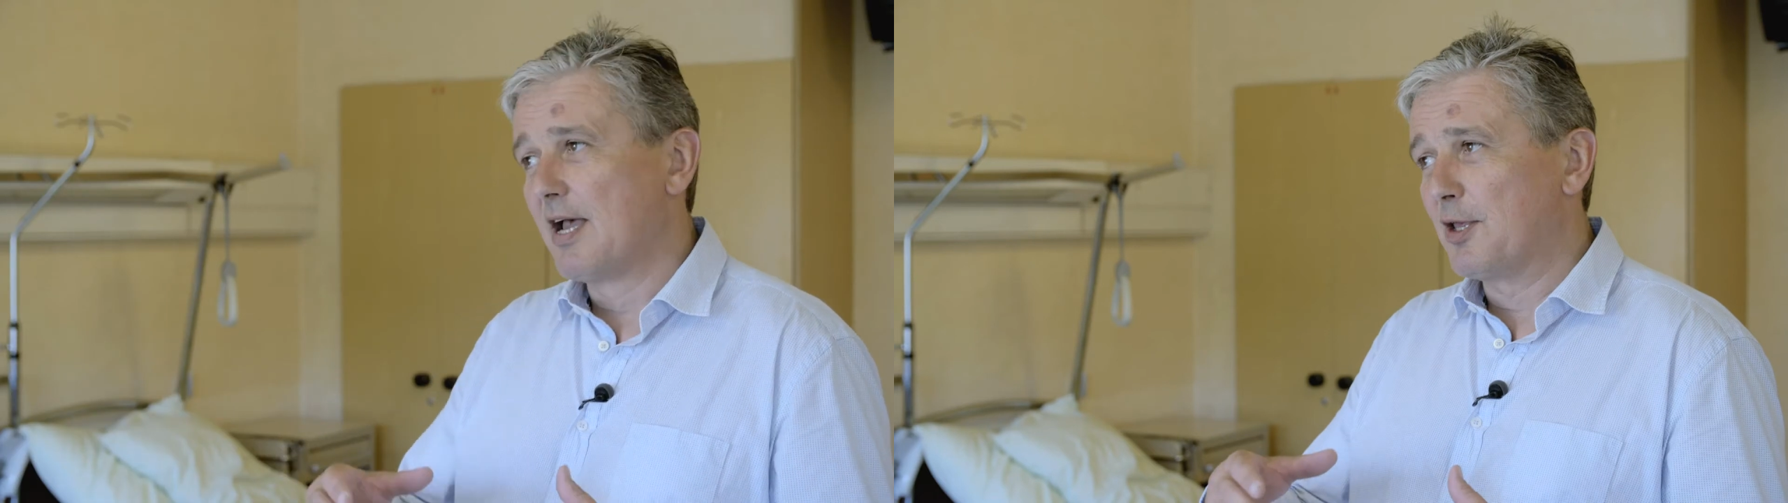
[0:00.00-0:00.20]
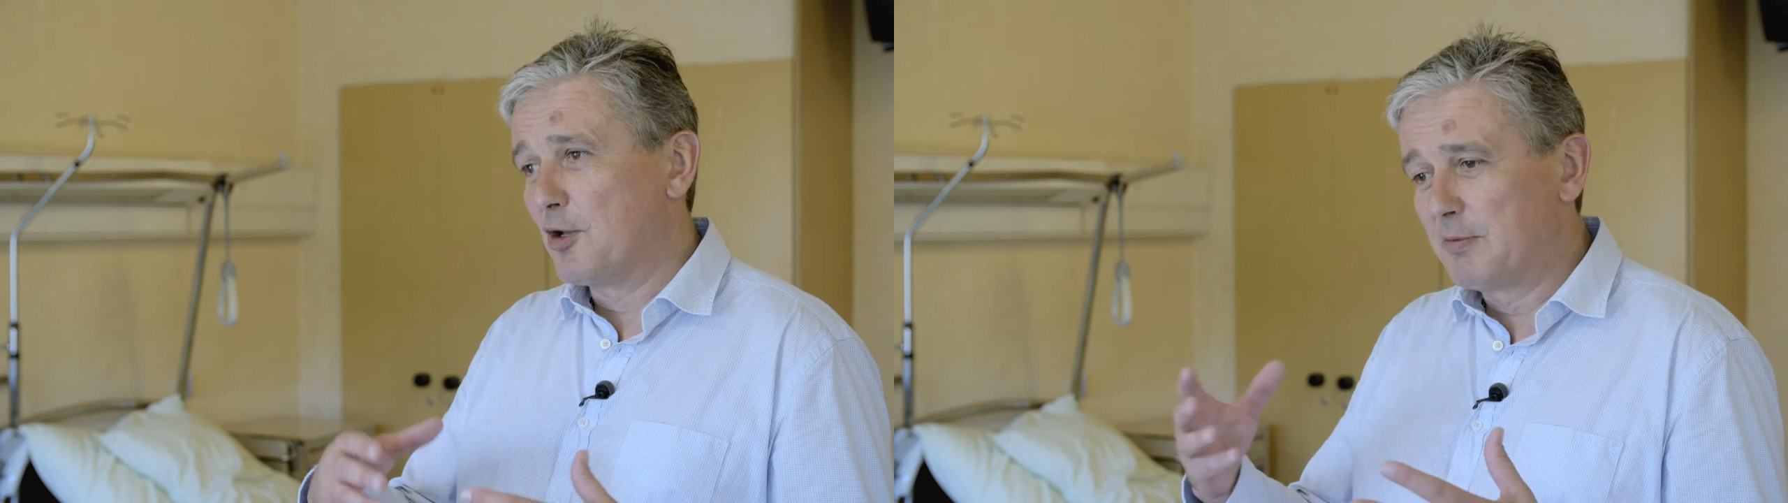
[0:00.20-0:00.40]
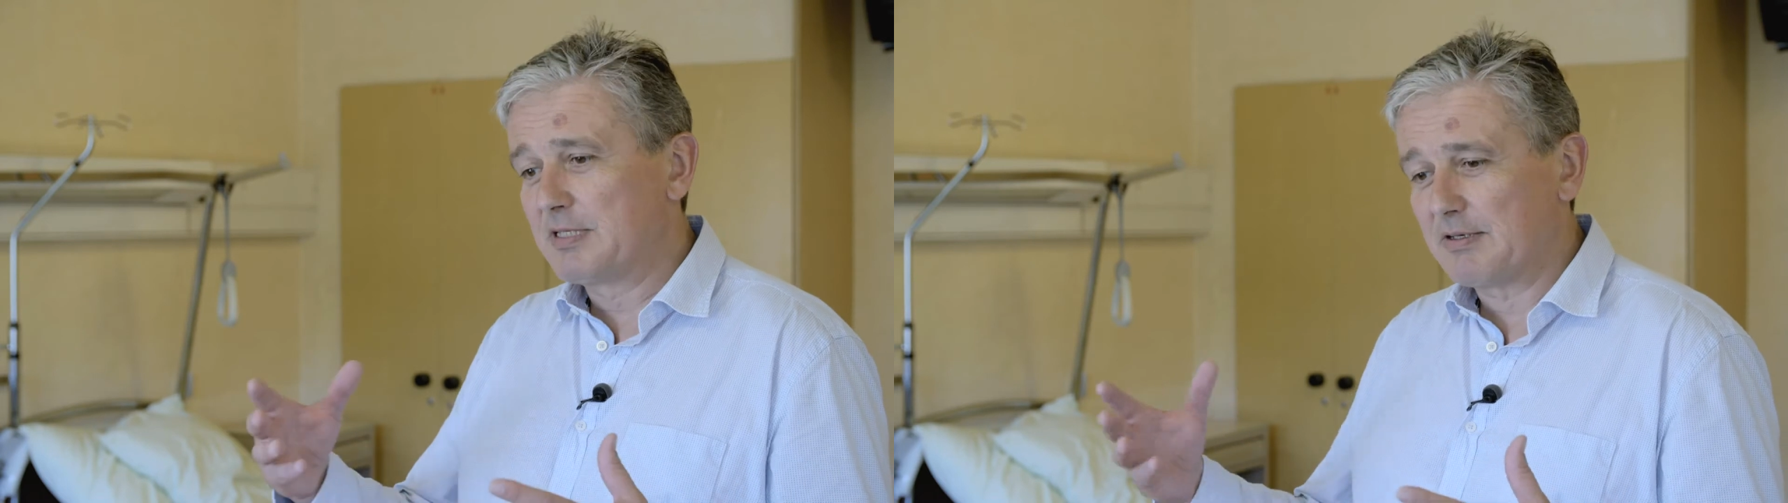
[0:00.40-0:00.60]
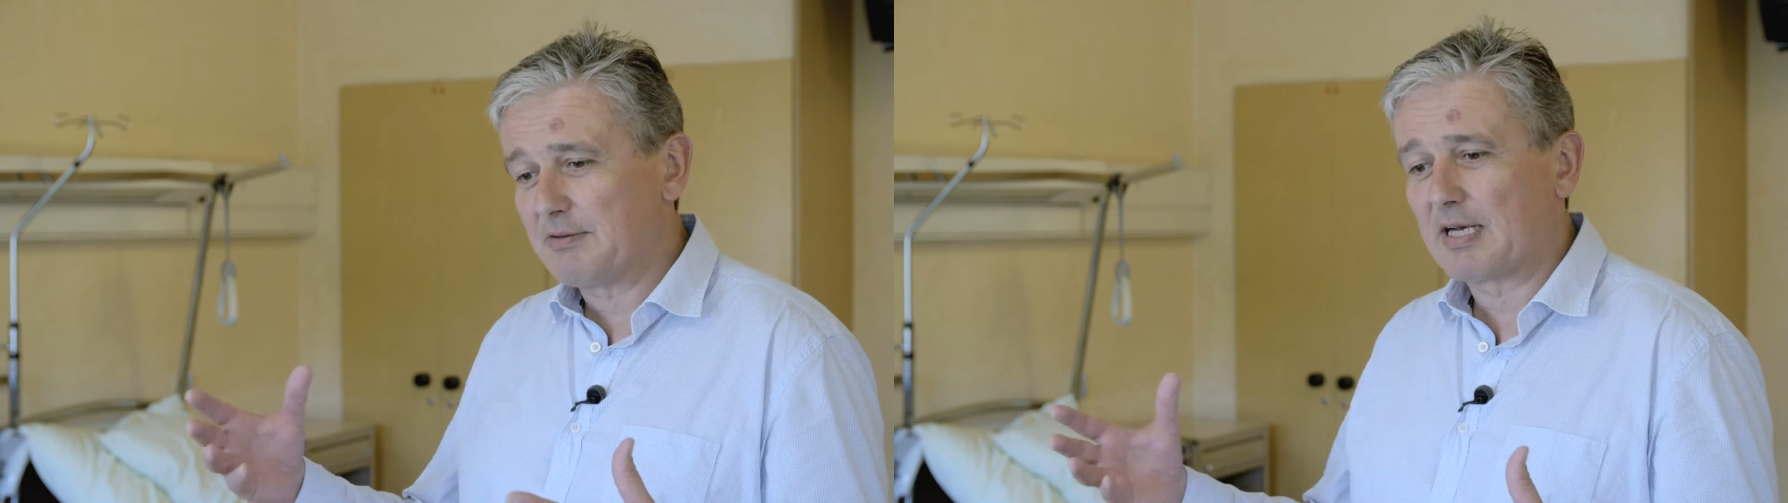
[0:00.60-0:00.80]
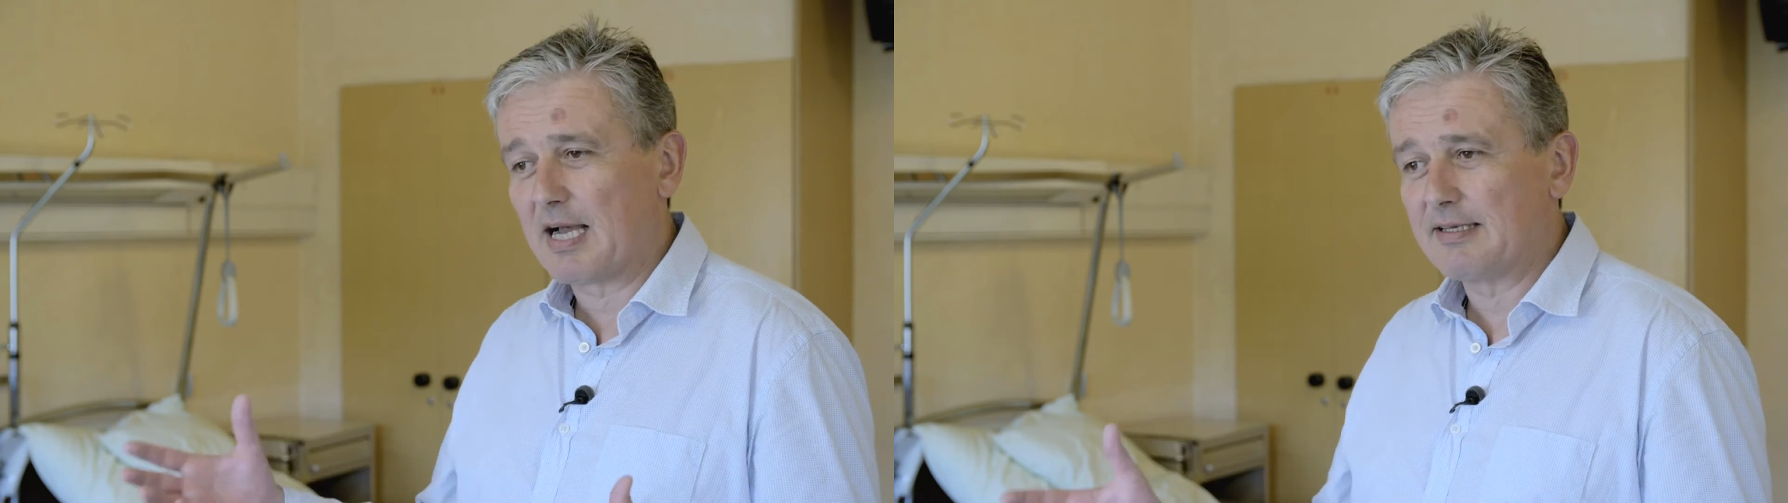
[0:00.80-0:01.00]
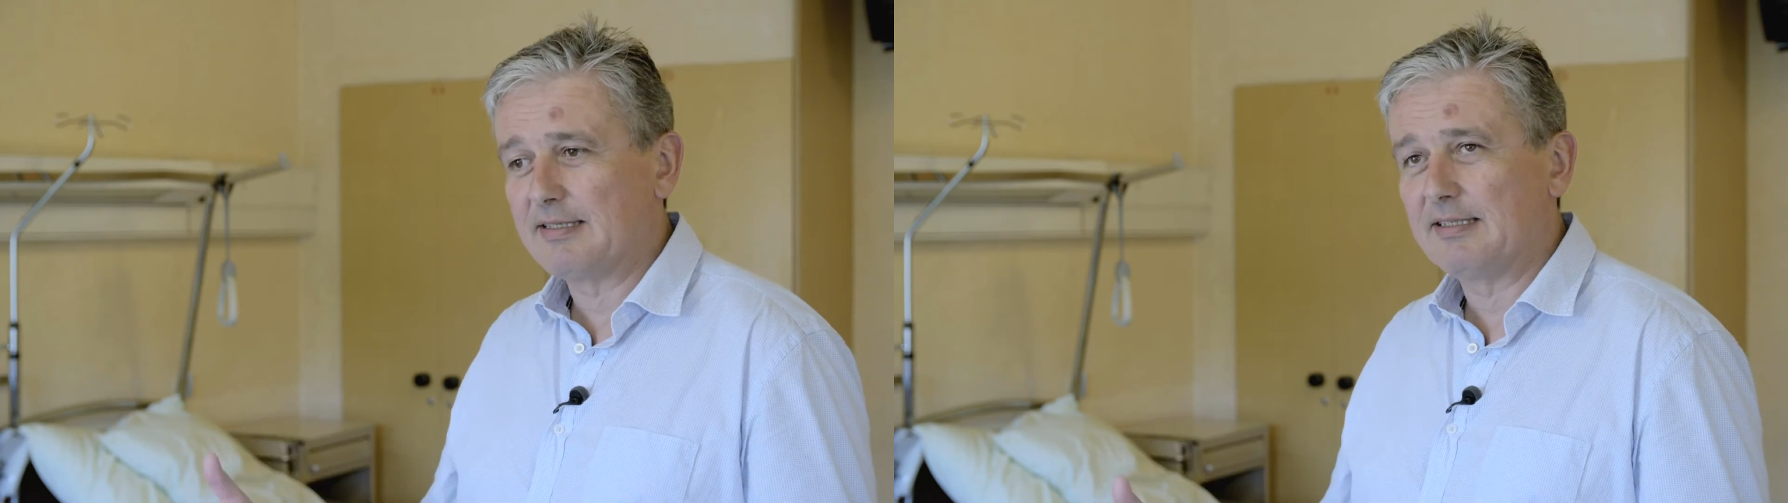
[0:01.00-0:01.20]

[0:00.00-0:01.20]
human-centric lighting,